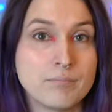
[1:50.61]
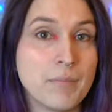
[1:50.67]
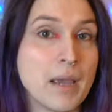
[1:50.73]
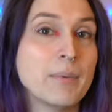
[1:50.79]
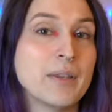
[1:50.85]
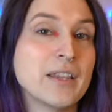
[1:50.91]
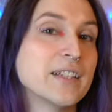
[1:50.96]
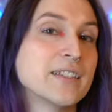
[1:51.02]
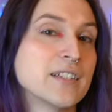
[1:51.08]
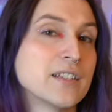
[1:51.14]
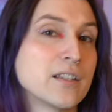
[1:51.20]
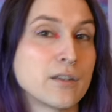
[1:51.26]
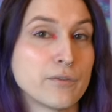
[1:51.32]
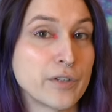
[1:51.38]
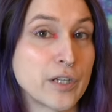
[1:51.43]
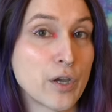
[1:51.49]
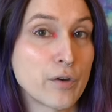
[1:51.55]
maybe this
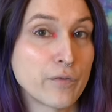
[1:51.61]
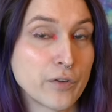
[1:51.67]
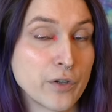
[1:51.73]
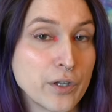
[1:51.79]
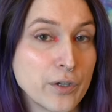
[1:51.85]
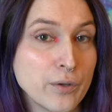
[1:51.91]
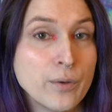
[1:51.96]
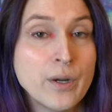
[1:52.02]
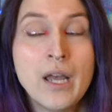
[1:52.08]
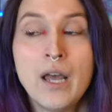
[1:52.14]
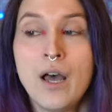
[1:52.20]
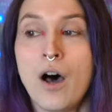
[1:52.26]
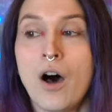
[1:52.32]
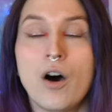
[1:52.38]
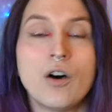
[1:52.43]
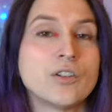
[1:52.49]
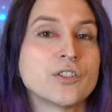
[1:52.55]
isn't the video for you.
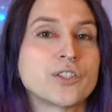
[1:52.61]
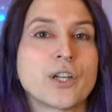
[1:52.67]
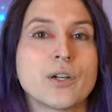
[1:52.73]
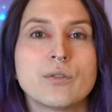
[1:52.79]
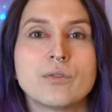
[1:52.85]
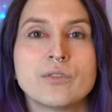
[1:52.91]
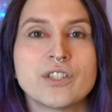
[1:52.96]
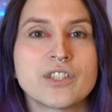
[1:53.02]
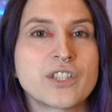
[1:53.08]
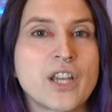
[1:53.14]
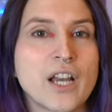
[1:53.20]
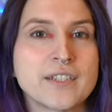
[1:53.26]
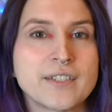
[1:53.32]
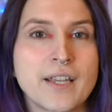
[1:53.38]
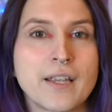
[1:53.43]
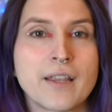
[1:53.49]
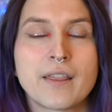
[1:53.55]
Also
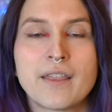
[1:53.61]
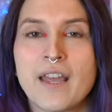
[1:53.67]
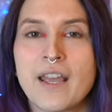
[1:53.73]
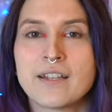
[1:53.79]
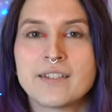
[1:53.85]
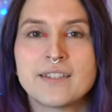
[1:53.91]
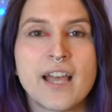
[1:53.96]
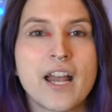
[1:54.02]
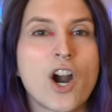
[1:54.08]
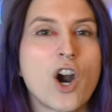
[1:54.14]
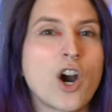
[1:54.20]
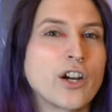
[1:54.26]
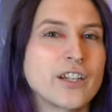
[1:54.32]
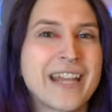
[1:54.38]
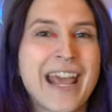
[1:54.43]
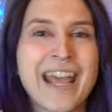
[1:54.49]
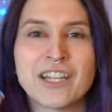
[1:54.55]
discussing things that
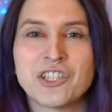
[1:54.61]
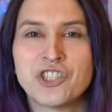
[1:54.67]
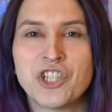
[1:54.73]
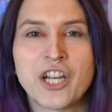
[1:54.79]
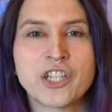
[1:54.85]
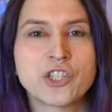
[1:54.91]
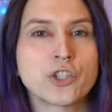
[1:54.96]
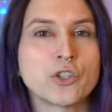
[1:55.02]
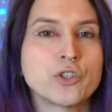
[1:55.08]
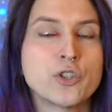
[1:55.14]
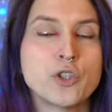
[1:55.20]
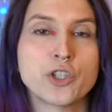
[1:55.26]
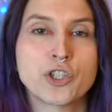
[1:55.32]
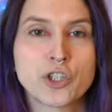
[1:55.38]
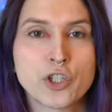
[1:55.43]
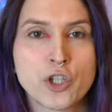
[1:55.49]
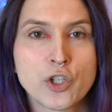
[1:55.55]
are tangential
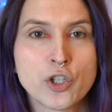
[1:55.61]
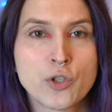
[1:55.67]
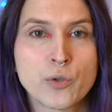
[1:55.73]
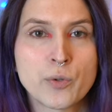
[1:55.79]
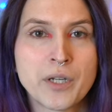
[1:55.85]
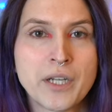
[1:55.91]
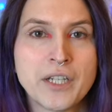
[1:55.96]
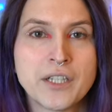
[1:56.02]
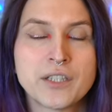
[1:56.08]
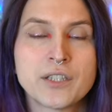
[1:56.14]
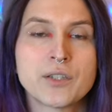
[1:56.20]
to surgery,